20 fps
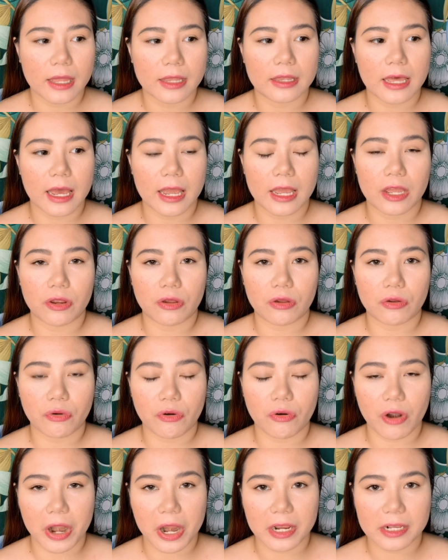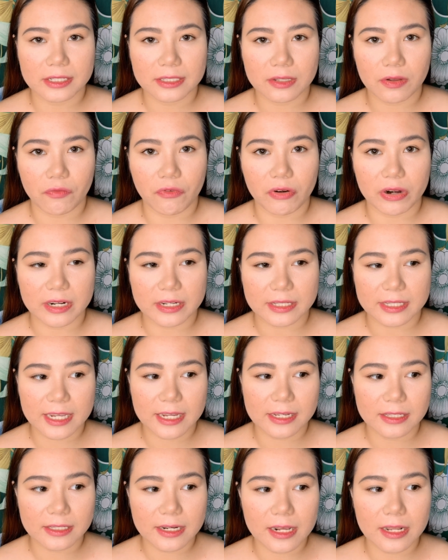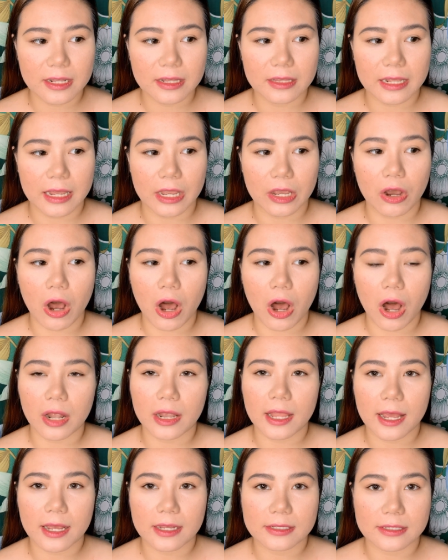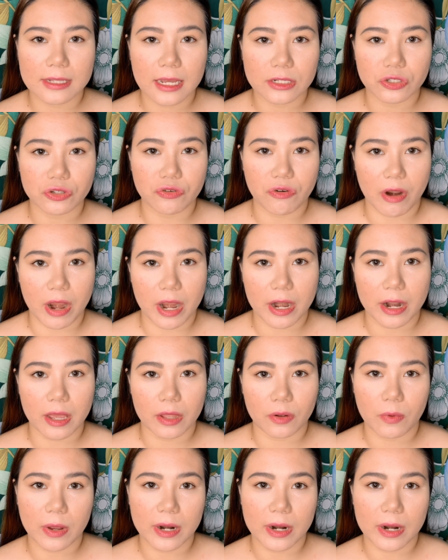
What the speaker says: they crease resistant, they color saturated.